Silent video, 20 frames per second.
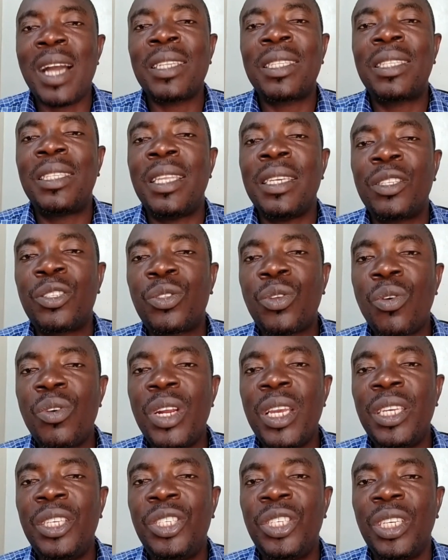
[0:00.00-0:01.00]
at the
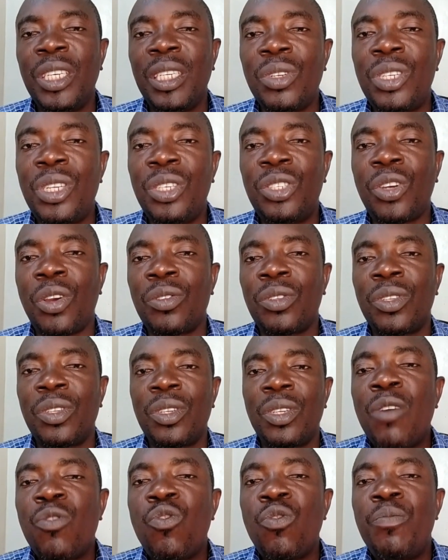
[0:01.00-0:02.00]
storage condition.
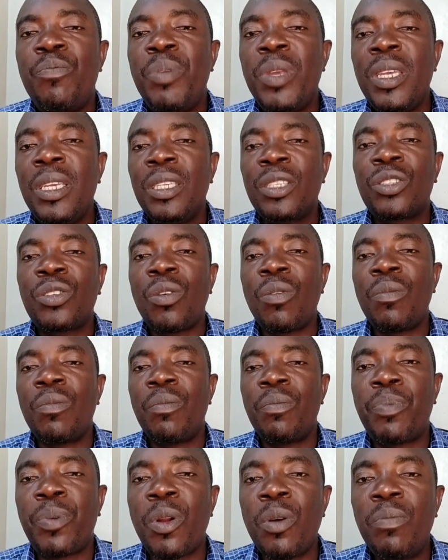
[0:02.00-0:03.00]
There could be
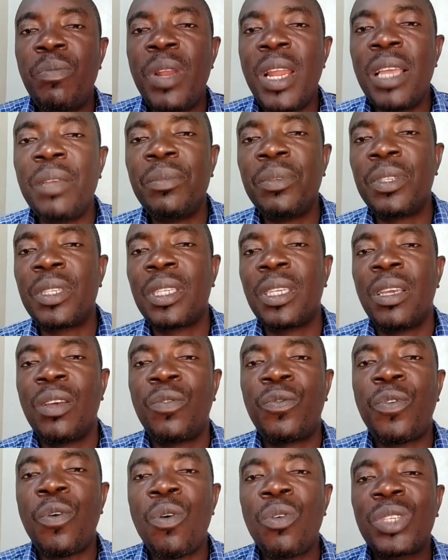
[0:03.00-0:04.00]
some problems
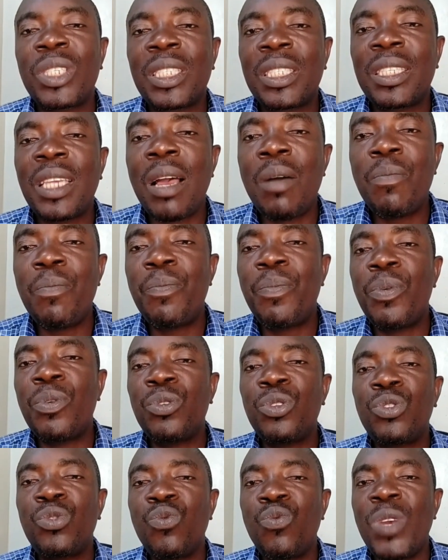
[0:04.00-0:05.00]
for
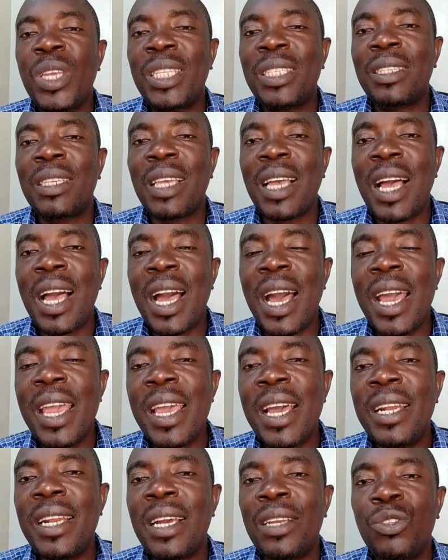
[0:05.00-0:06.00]
samples with
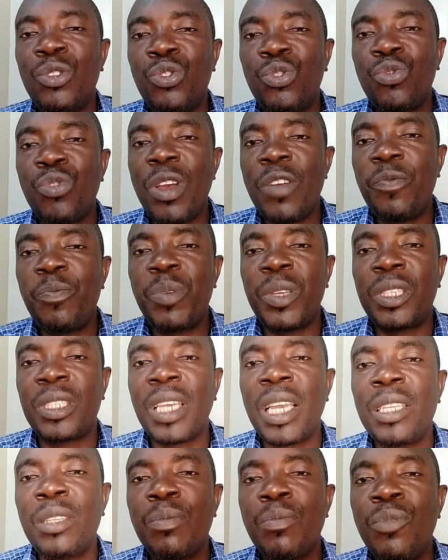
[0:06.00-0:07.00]
higher than
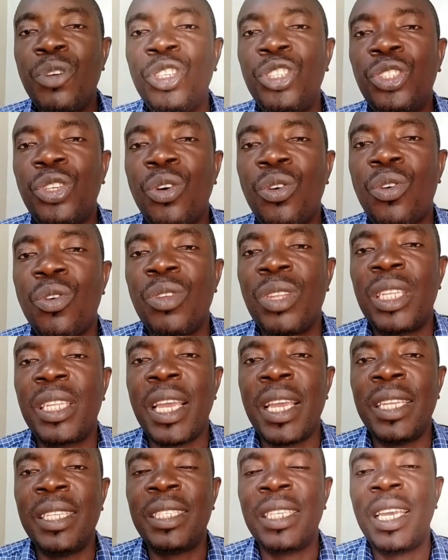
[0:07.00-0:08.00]
12% moisture
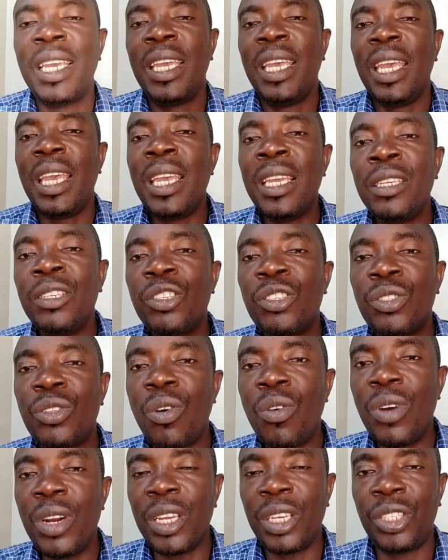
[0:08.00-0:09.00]
content in
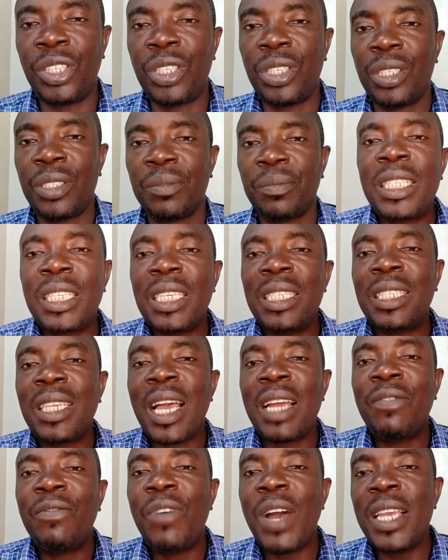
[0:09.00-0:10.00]
storage. It
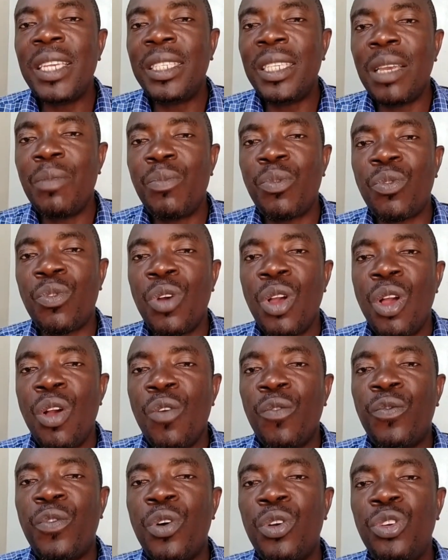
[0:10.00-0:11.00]
is advisable
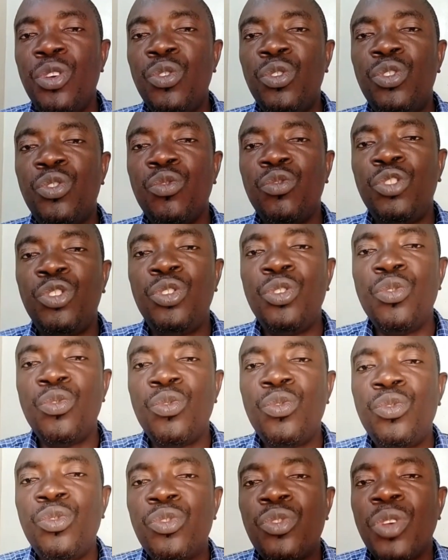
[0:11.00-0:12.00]
for you to
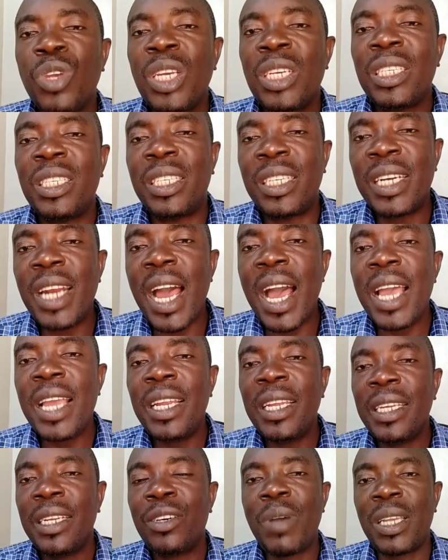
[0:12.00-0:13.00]
use
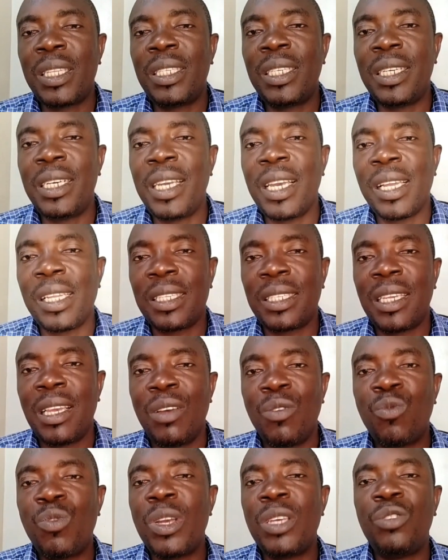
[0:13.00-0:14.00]
dry raw
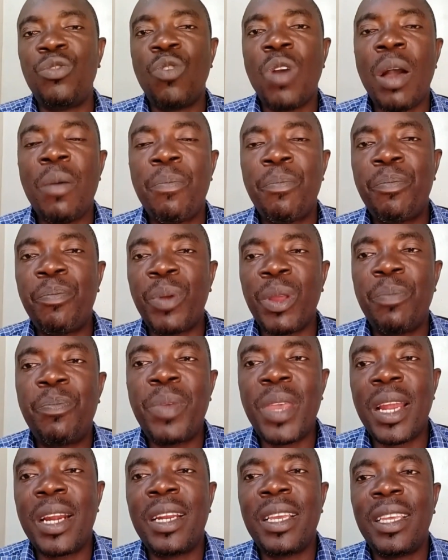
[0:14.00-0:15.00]
materials when you are
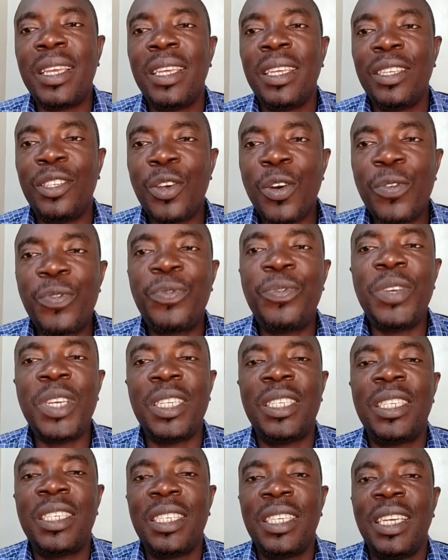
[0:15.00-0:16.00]
preparing your
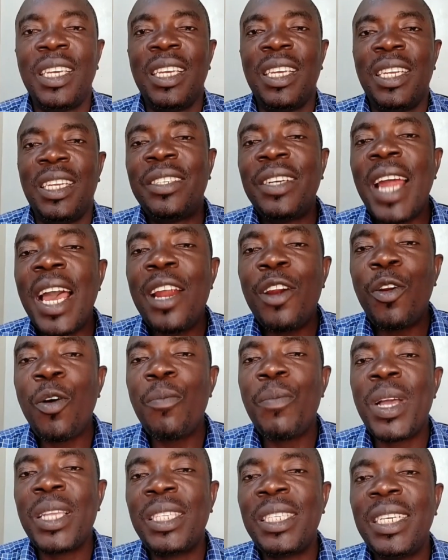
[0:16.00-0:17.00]
feed. Dry
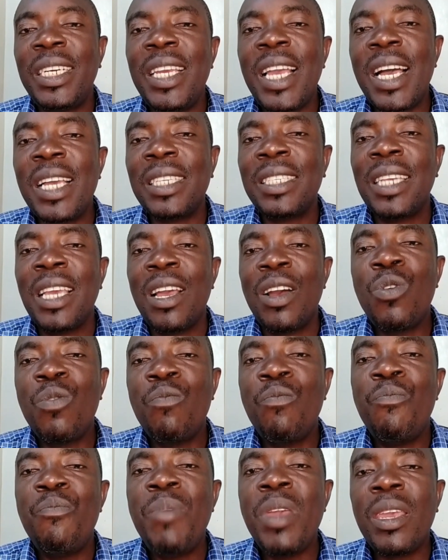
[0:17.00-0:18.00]
raw materials
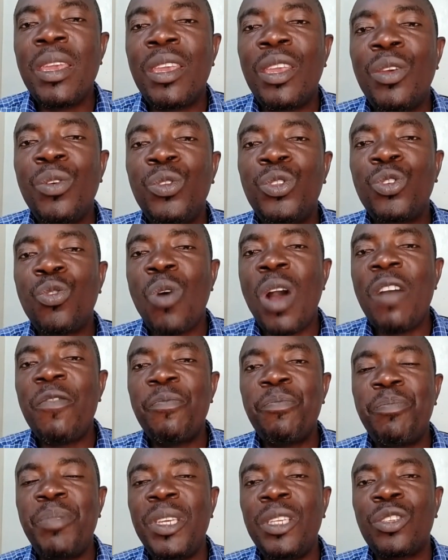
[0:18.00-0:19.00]
will make you to
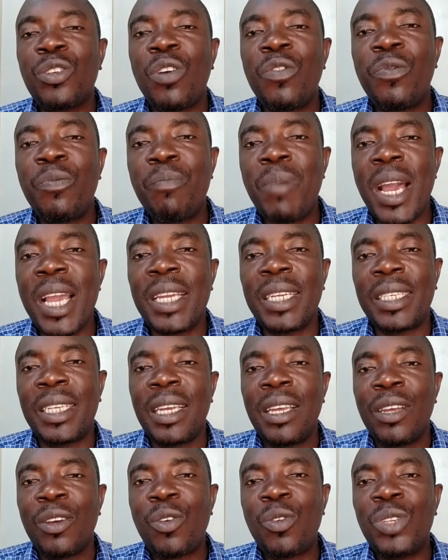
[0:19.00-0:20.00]
have peace of
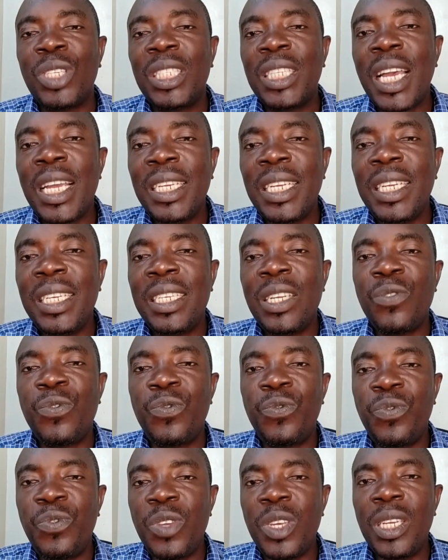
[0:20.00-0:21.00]
mind concerning the
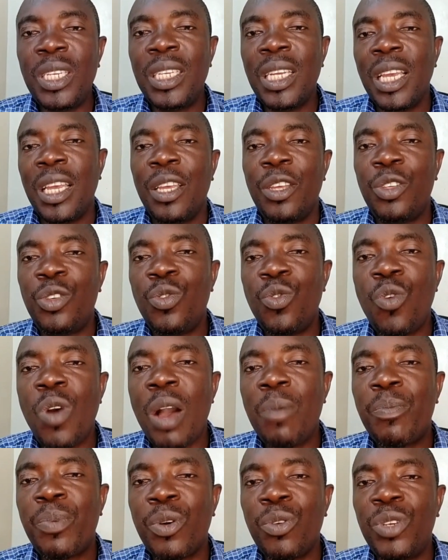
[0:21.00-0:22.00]
feed you
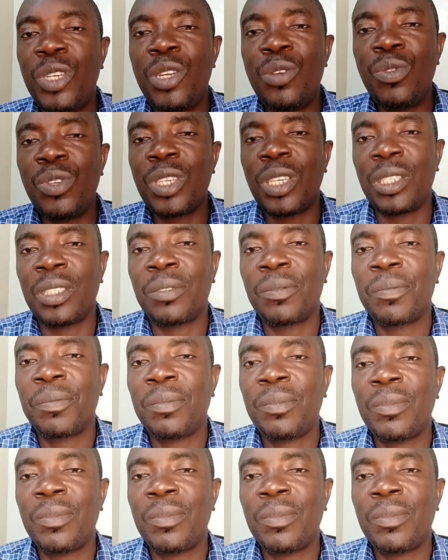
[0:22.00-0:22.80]
are producing.